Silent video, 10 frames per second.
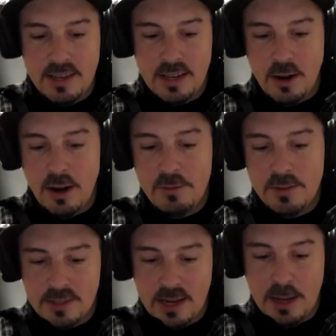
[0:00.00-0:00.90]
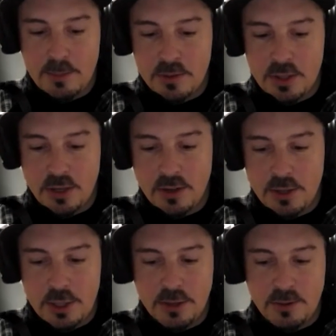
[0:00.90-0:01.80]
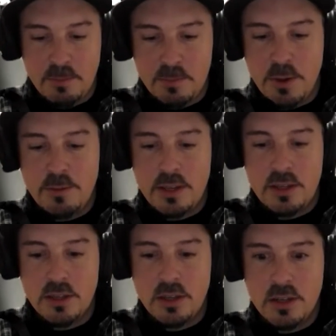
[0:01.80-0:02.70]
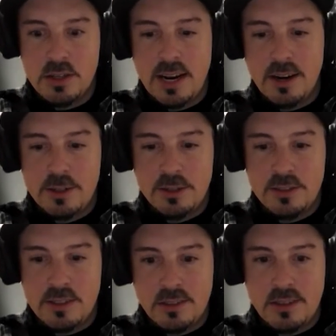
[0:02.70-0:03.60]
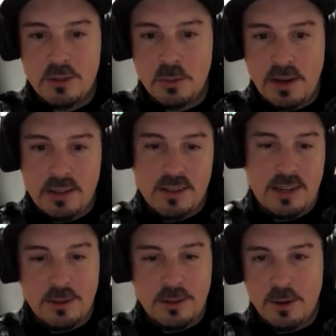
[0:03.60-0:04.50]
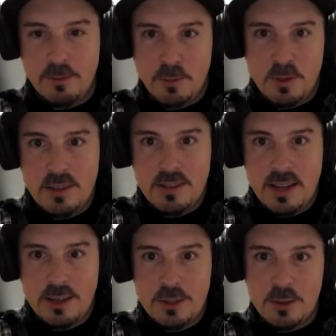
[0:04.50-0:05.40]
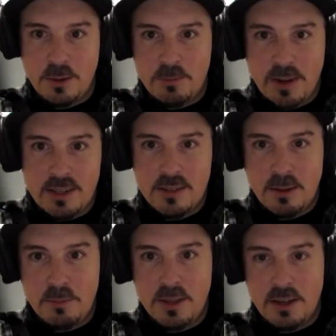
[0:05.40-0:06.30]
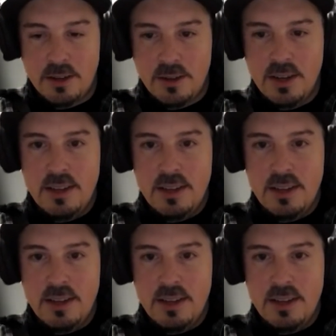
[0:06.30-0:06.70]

and oftentimes you're you're moving your characters in such a way to either avoid detection or fight something or